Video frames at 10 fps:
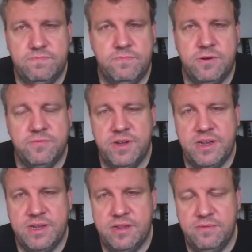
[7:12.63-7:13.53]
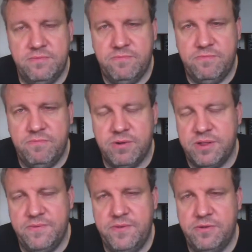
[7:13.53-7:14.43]

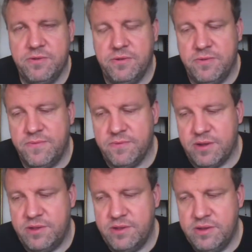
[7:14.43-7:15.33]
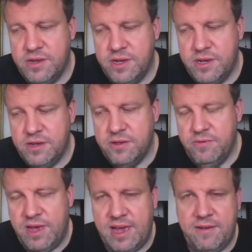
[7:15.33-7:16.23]
what's the future hold for us?
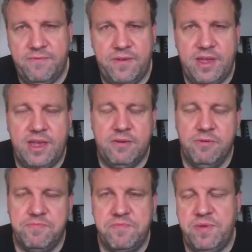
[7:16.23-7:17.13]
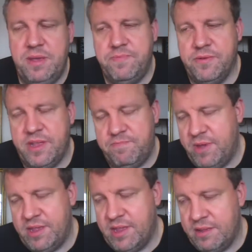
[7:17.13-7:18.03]
You have a group of people that
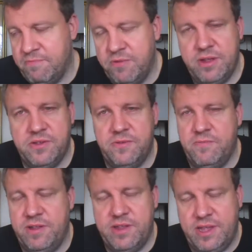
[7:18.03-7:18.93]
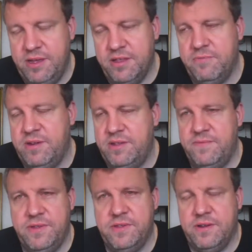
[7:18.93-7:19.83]
really just wants to kill the rest
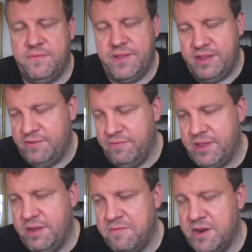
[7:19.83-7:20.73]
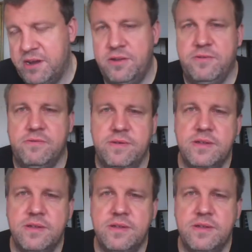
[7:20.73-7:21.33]
of us off. That's what they want to do.